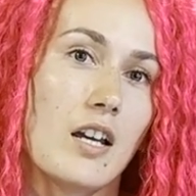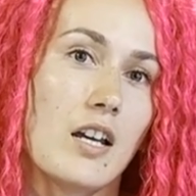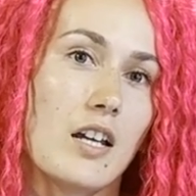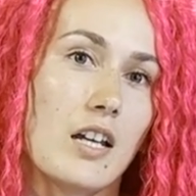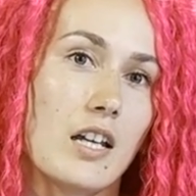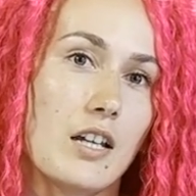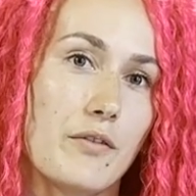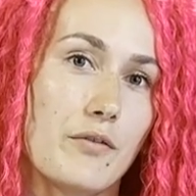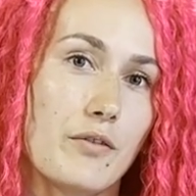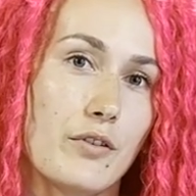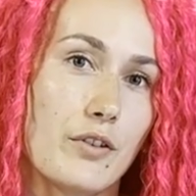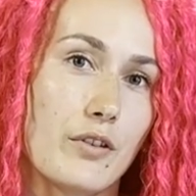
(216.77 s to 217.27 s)

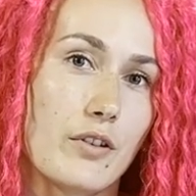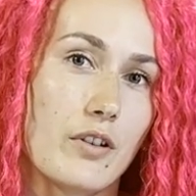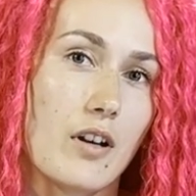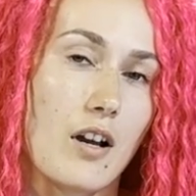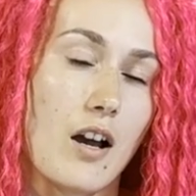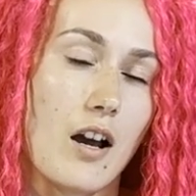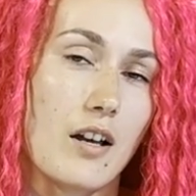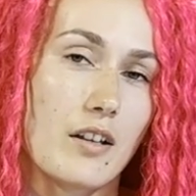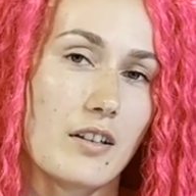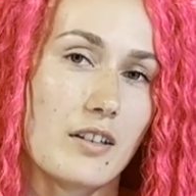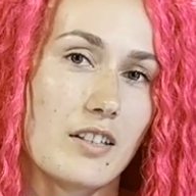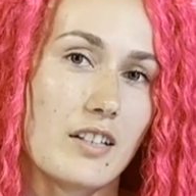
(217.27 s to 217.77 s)
If your
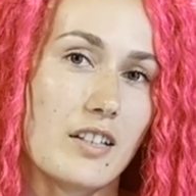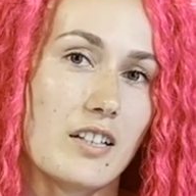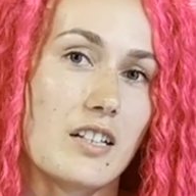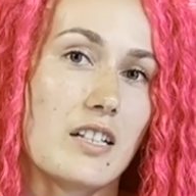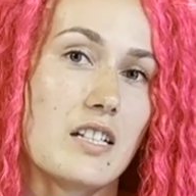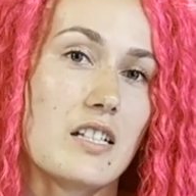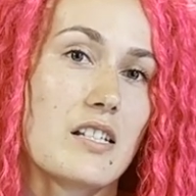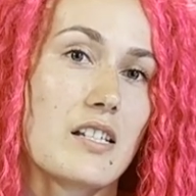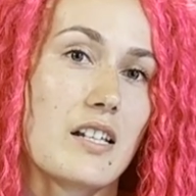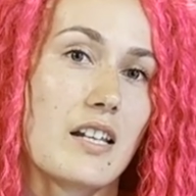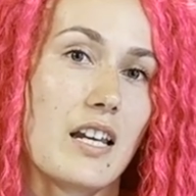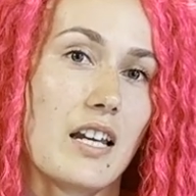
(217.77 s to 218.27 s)
content
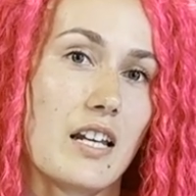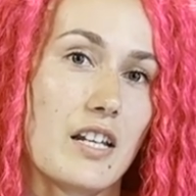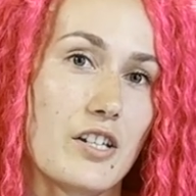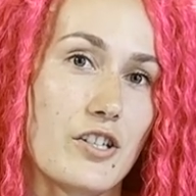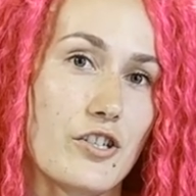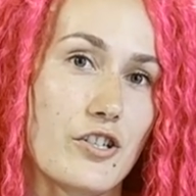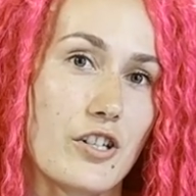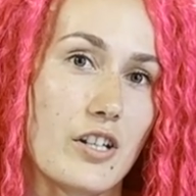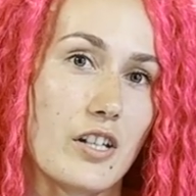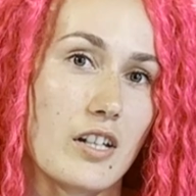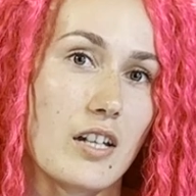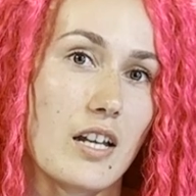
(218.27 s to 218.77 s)
is
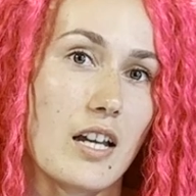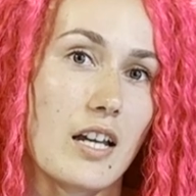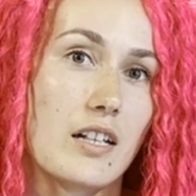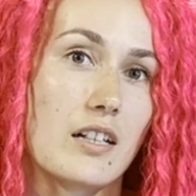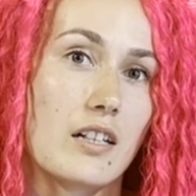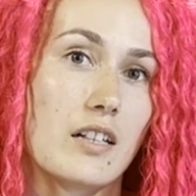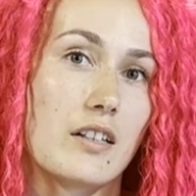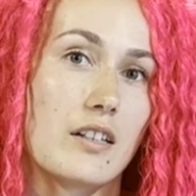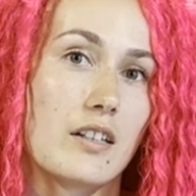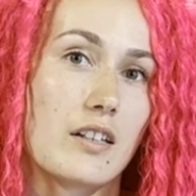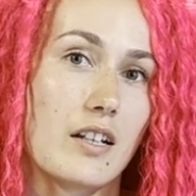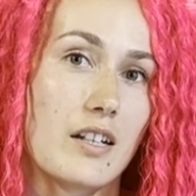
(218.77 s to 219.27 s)
engaging and
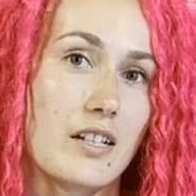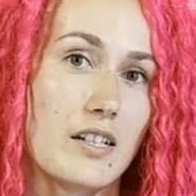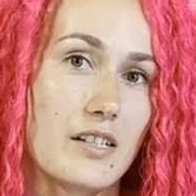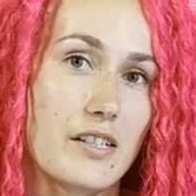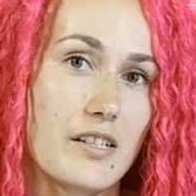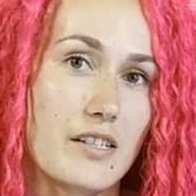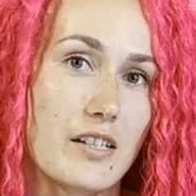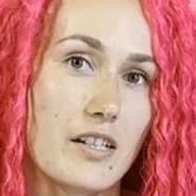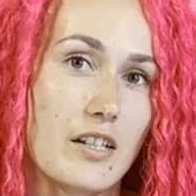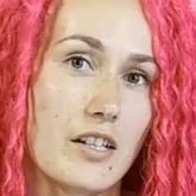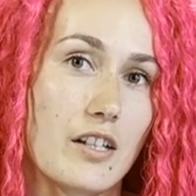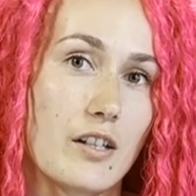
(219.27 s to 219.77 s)

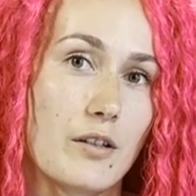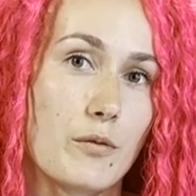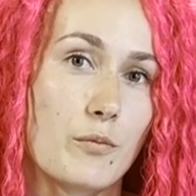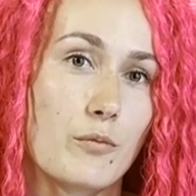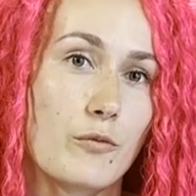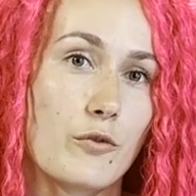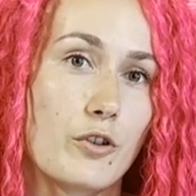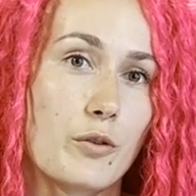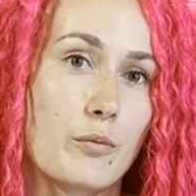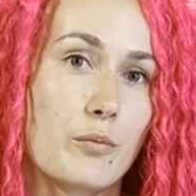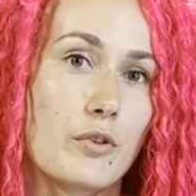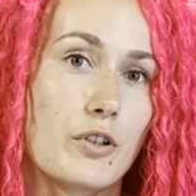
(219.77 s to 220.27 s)
enticing,
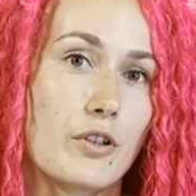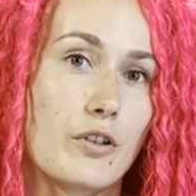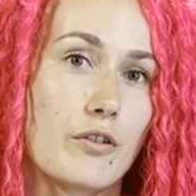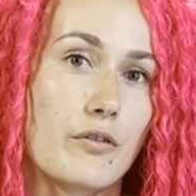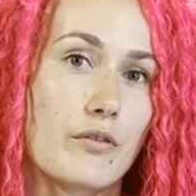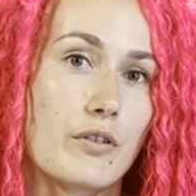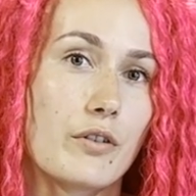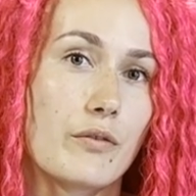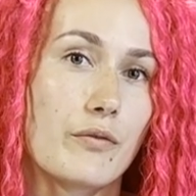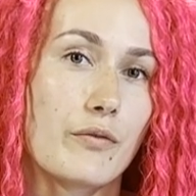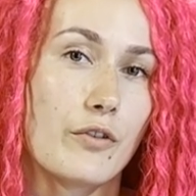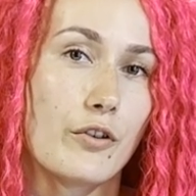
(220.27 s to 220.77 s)
more
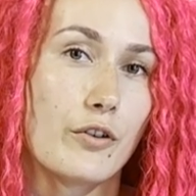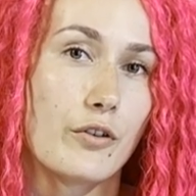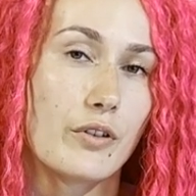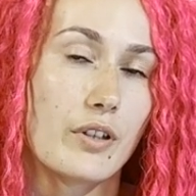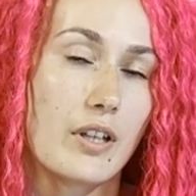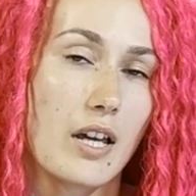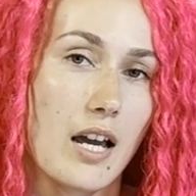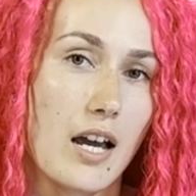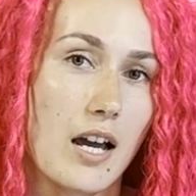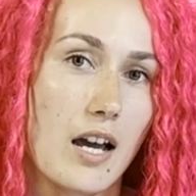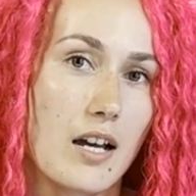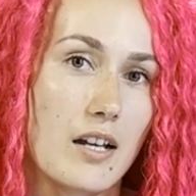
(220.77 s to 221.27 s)
below-the-fold
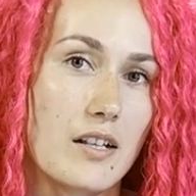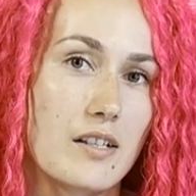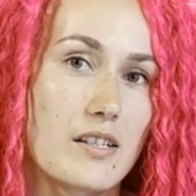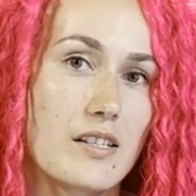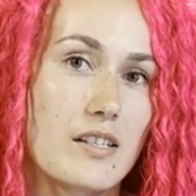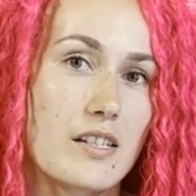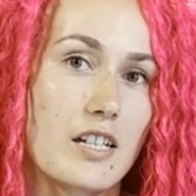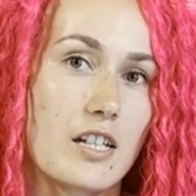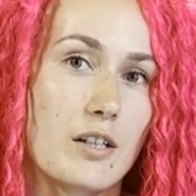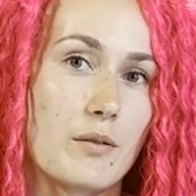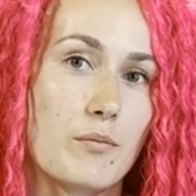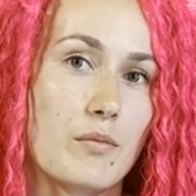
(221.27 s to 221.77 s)

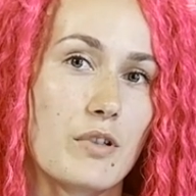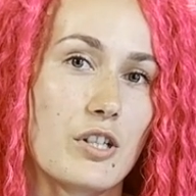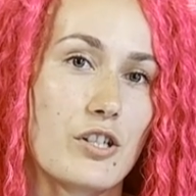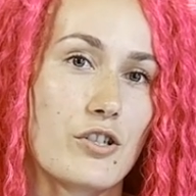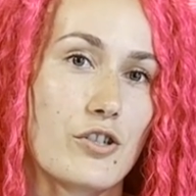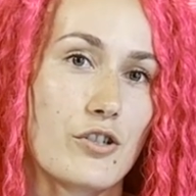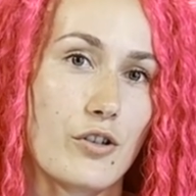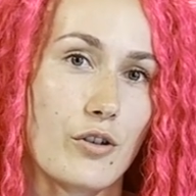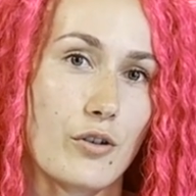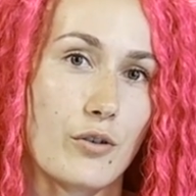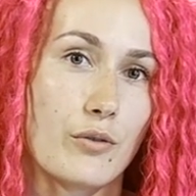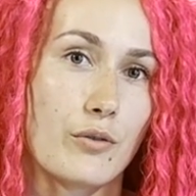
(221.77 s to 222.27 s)
ads can be
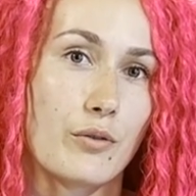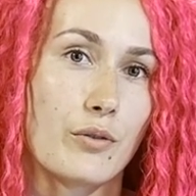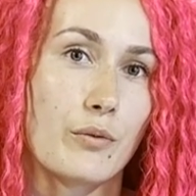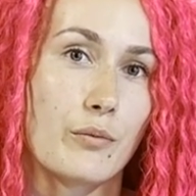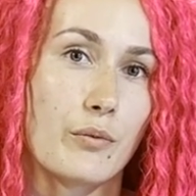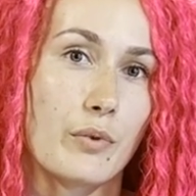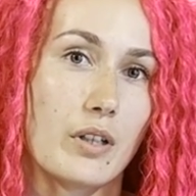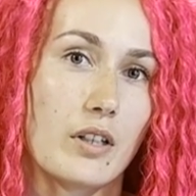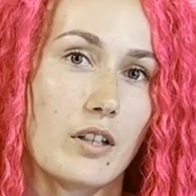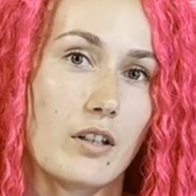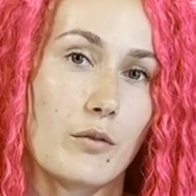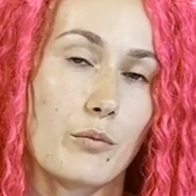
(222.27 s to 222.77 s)
shown
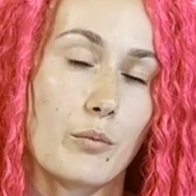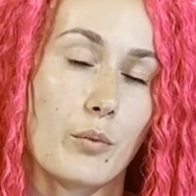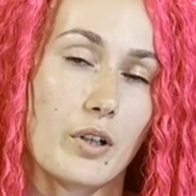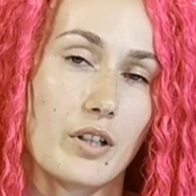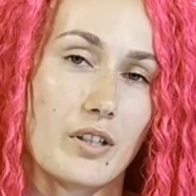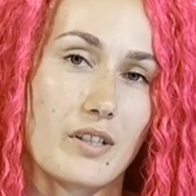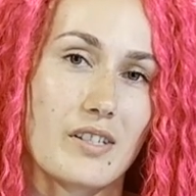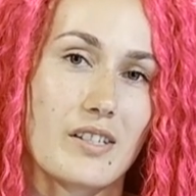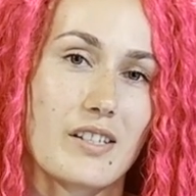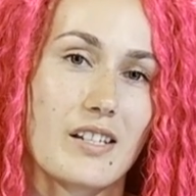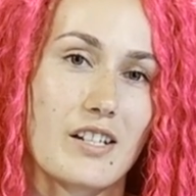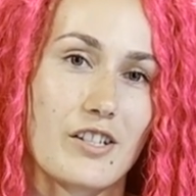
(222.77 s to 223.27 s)
within
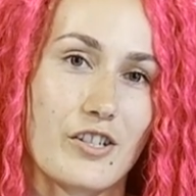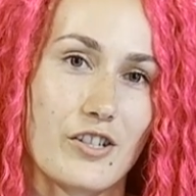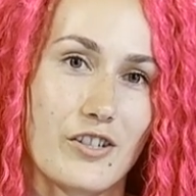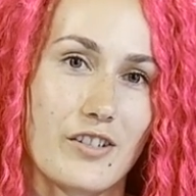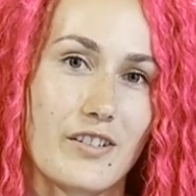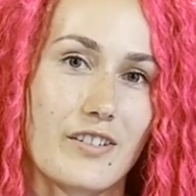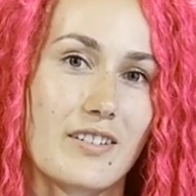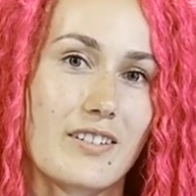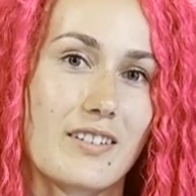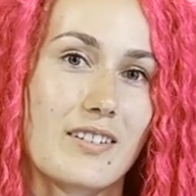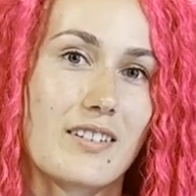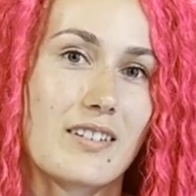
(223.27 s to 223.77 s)
one
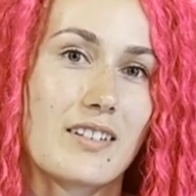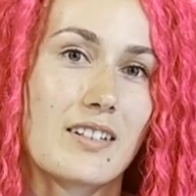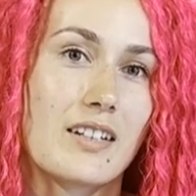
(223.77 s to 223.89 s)
session.